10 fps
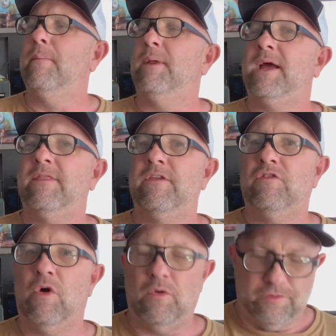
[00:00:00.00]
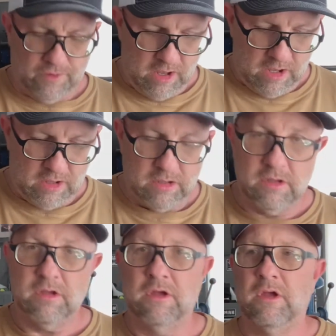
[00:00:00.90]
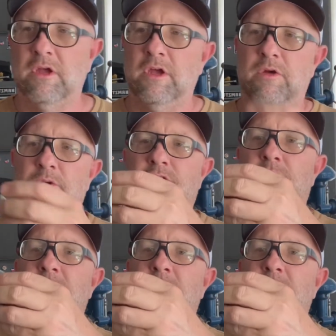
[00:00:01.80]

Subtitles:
but I got this hole saw, which is big